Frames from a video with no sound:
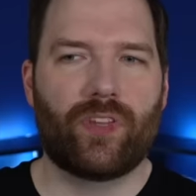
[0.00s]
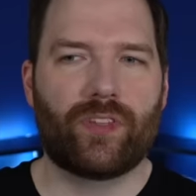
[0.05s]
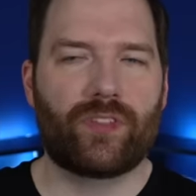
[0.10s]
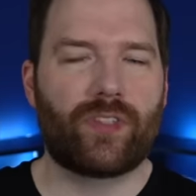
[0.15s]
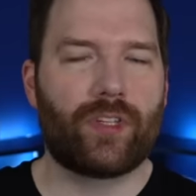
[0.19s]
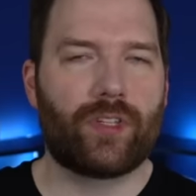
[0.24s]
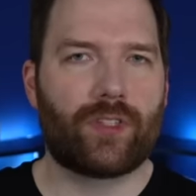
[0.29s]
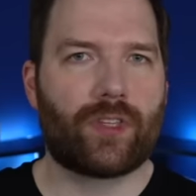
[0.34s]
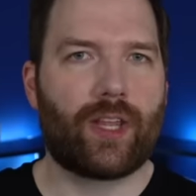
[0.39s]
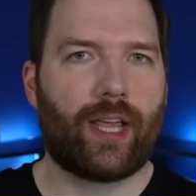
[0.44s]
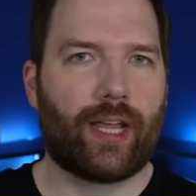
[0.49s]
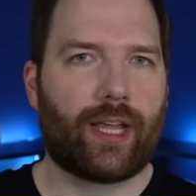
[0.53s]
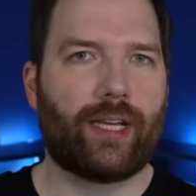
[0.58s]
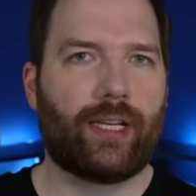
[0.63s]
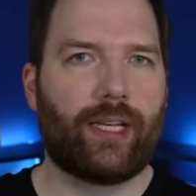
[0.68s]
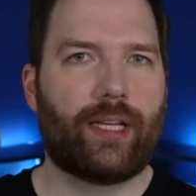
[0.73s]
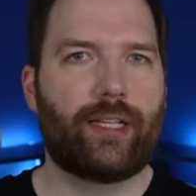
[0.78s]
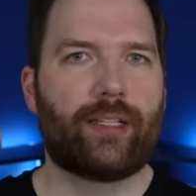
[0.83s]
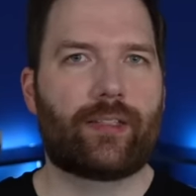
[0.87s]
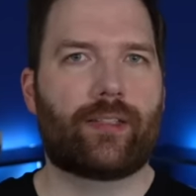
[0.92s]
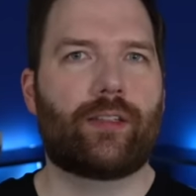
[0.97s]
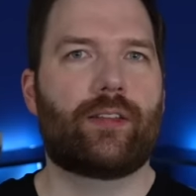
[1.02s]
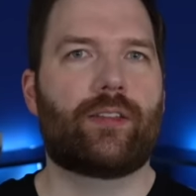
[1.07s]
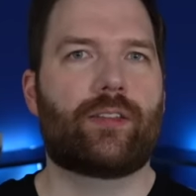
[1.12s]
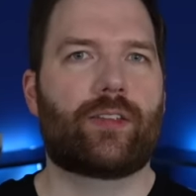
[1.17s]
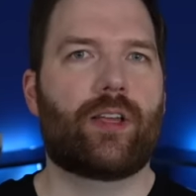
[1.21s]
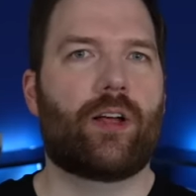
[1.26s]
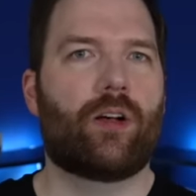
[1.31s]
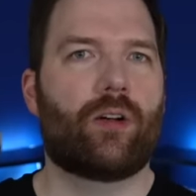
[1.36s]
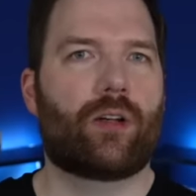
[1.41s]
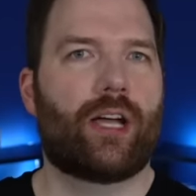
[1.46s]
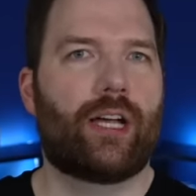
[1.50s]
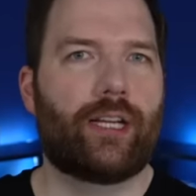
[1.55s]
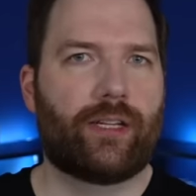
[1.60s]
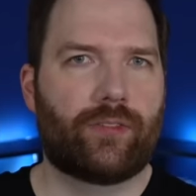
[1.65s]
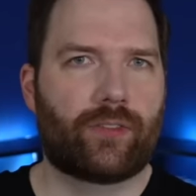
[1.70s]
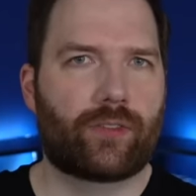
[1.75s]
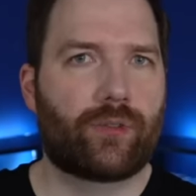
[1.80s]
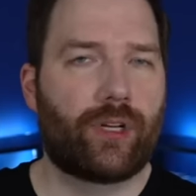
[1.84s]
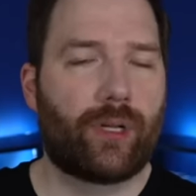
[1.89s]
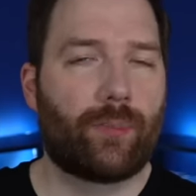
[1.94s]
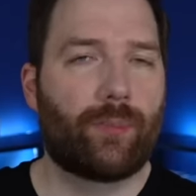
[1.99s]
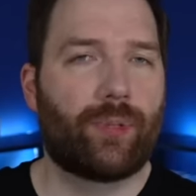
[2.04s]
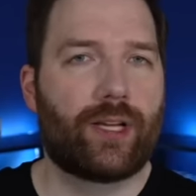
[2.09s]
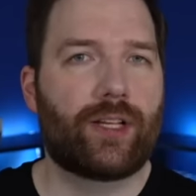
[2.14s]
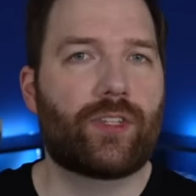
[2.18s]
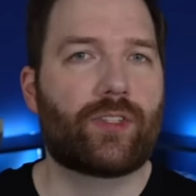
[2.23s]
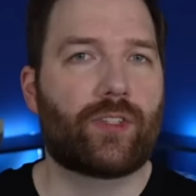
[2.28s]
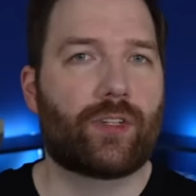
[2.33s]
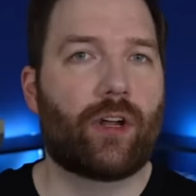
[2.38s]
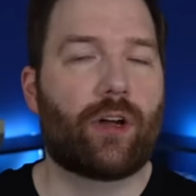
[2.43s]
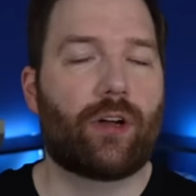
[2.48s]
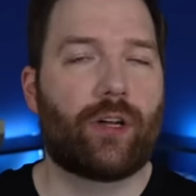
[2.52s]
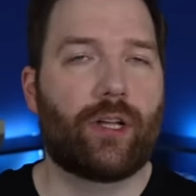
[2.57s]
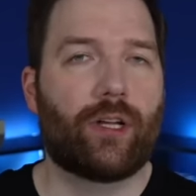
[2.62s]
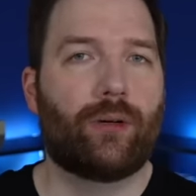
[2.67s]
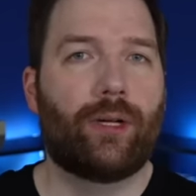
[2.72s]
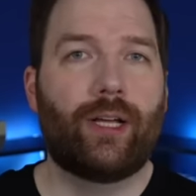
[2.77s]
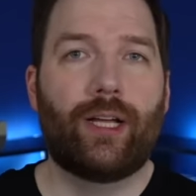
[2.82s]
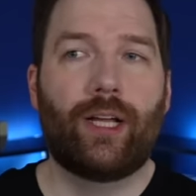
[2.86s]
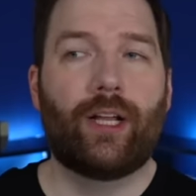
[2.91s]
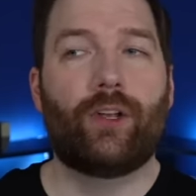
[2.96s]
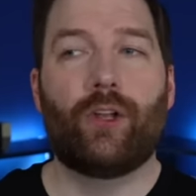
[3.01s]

This is like an instant sell kind of screenplay scenario.